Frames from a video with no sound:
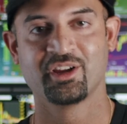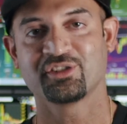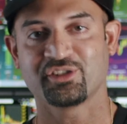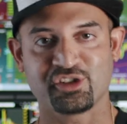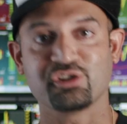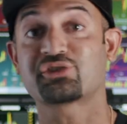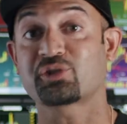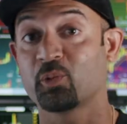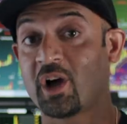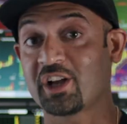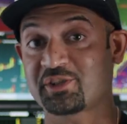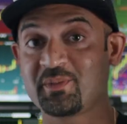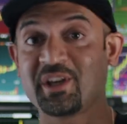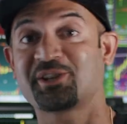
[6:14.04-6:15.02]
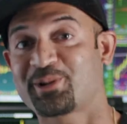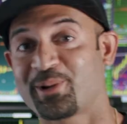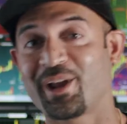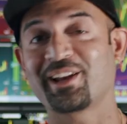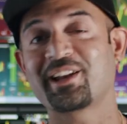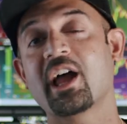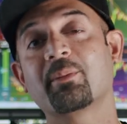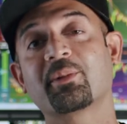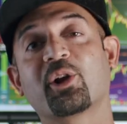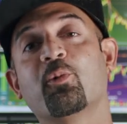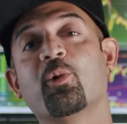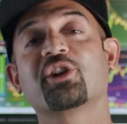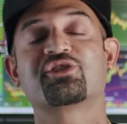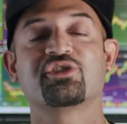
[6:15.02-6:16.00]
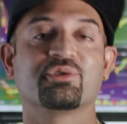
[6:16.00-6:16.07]
So you used to watch me trade, now I'm gonna
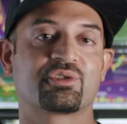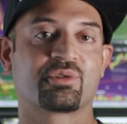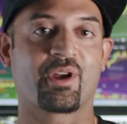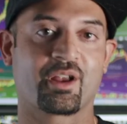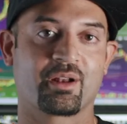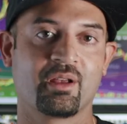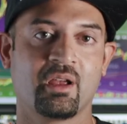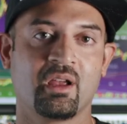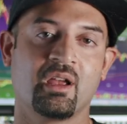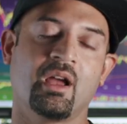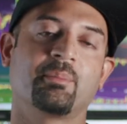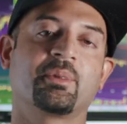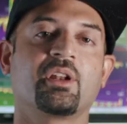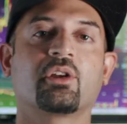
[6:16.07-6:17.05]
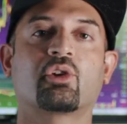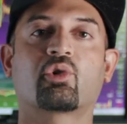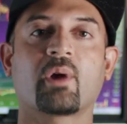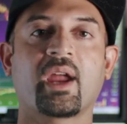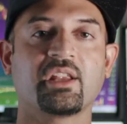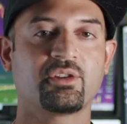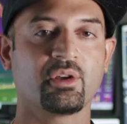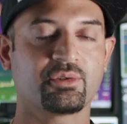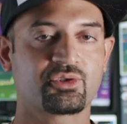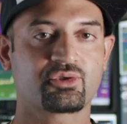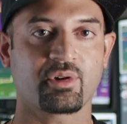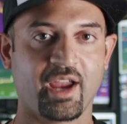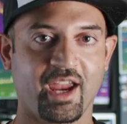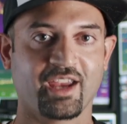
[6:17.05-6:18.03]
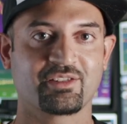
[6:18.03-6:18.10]
watch you trade. I'm gonna grade those
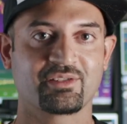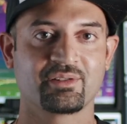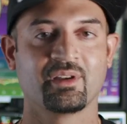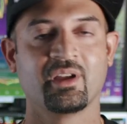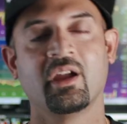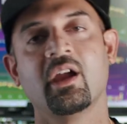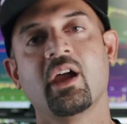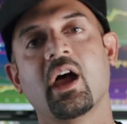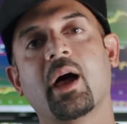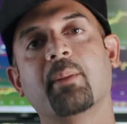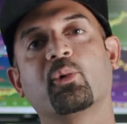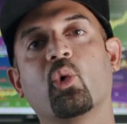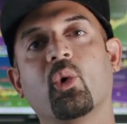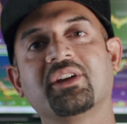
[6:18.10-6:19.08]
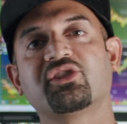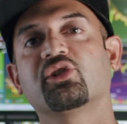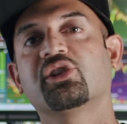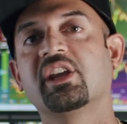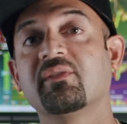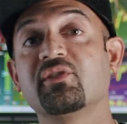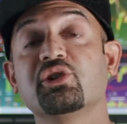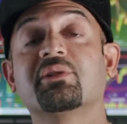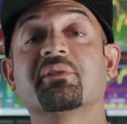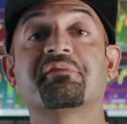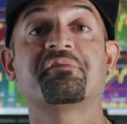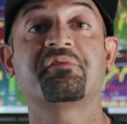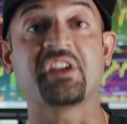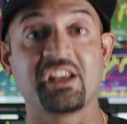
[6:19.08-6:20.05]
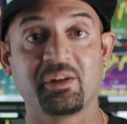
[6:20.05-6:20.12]
trades. I'm going to give you the
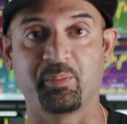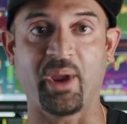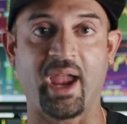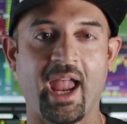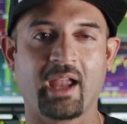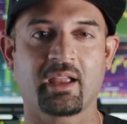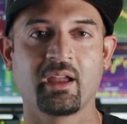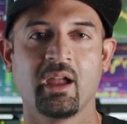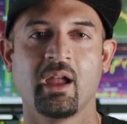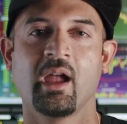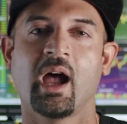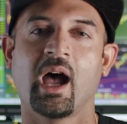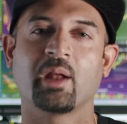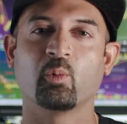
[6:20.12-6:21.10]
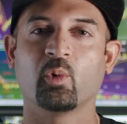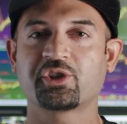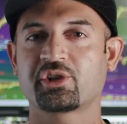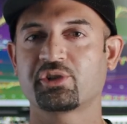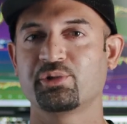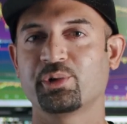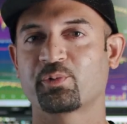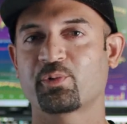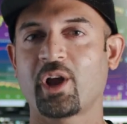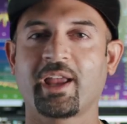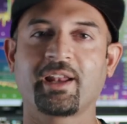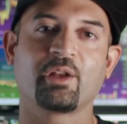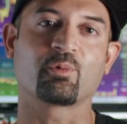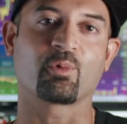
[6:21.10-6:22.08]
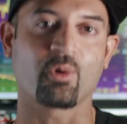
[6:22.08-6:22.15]
feedback on what you're doing
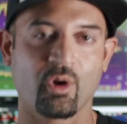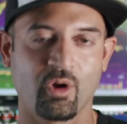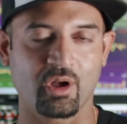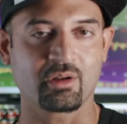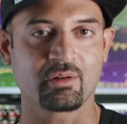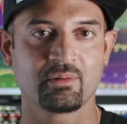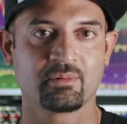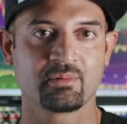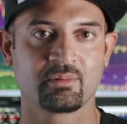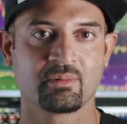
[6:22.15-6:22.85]
right and wrong,